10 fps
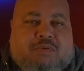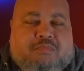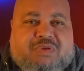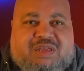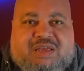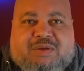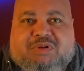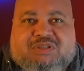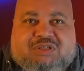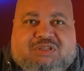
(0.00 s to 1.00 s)
Being able to
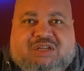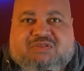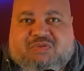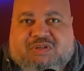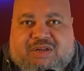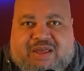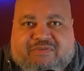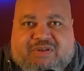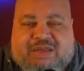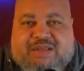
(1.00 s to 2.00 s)
successfully
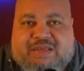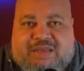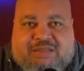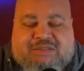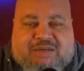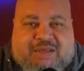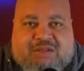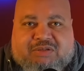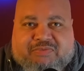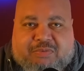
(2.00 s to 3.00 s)
navigate ins and
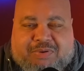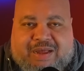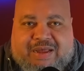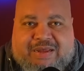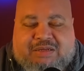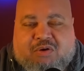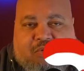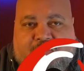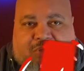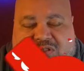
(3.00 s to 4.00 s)
outs of a buy
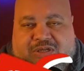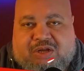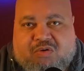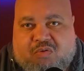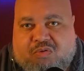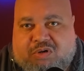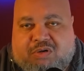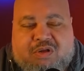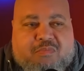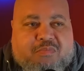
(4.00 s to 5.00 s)
or sell order
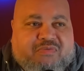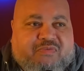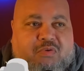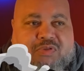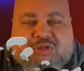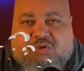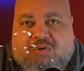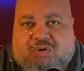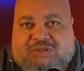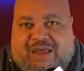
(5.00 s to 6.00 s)
before these
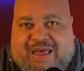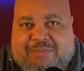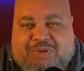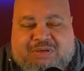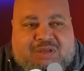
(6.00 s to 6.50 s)
orders happen